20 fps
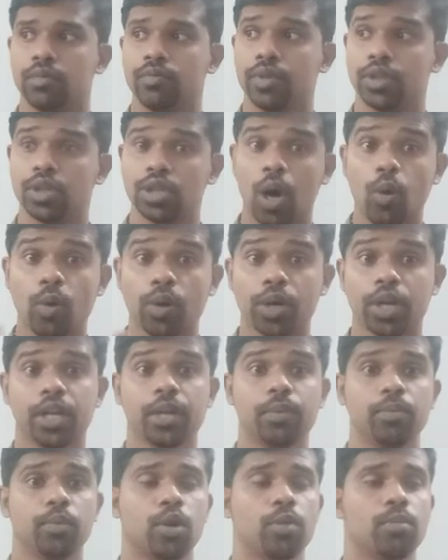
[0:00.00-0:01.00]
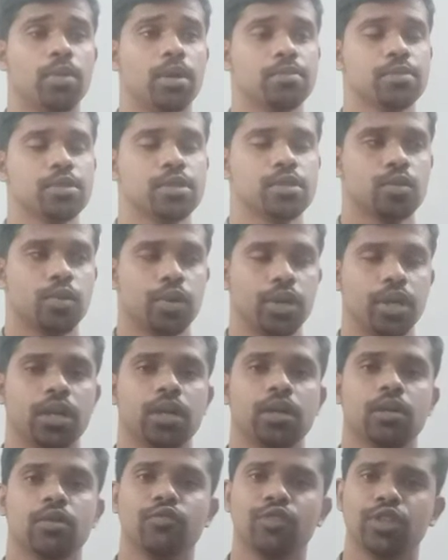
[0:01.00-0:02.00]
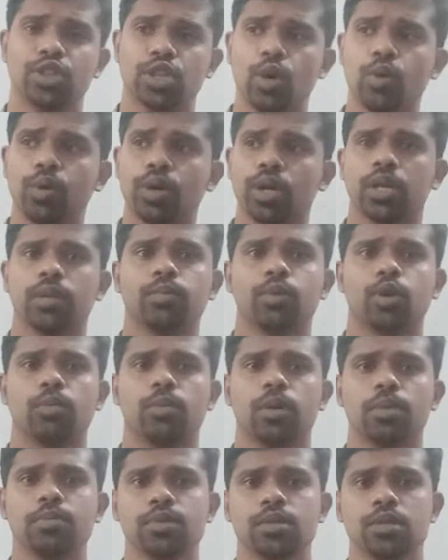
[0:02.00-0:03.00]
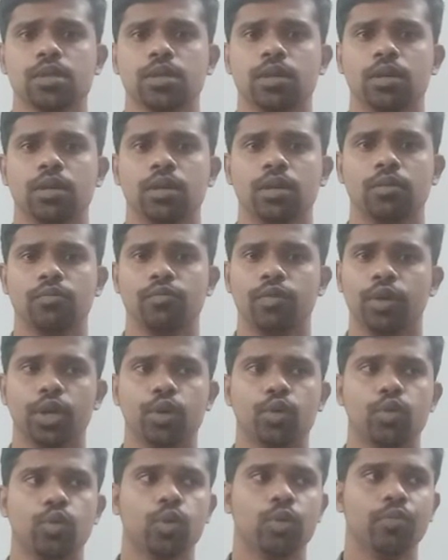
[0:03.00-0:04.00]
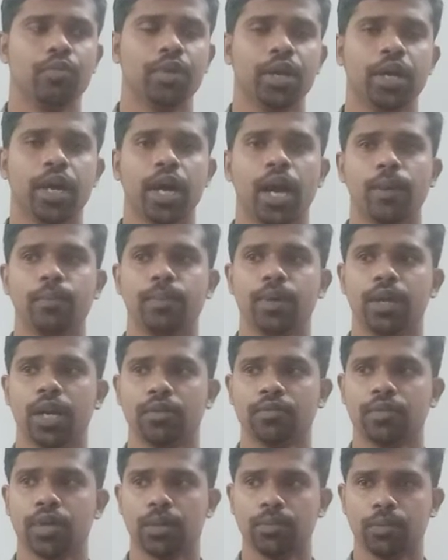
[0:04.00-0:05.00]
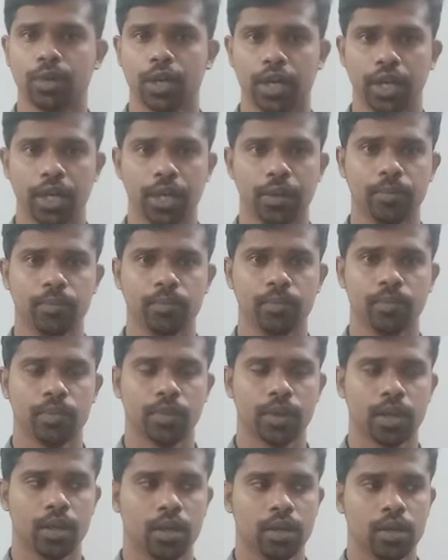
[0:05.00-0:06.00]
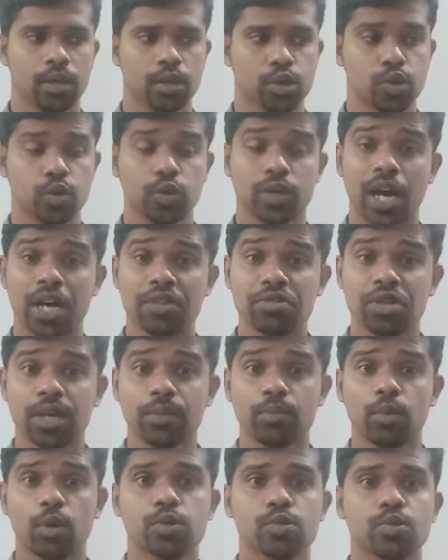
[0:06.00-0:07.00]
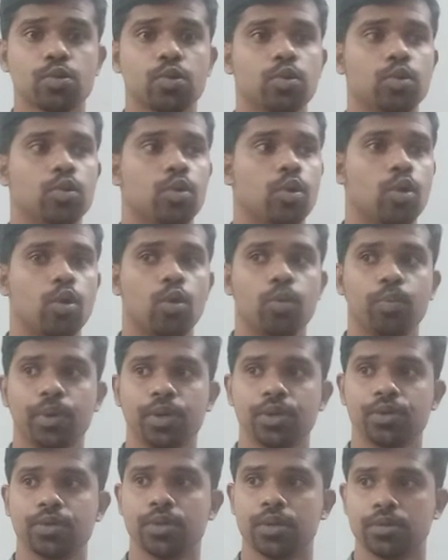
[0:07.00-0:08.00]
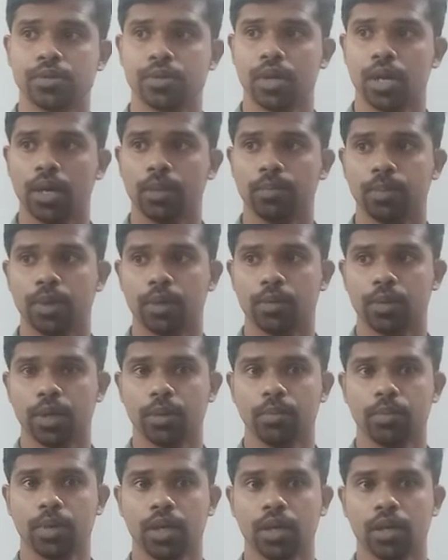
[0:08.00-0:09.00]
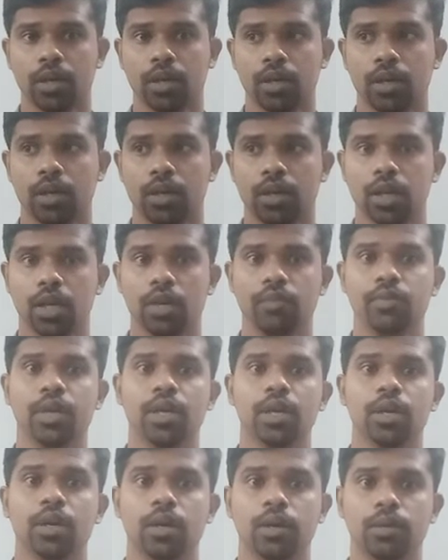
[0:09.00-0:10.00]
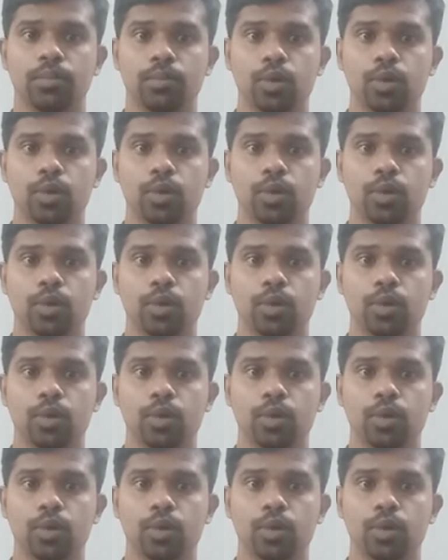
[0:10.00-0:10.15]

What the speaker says: without any problems. Sorry, without any problems. Very cool, very happy life I am leading. So that time also, hope is just empowering me, giving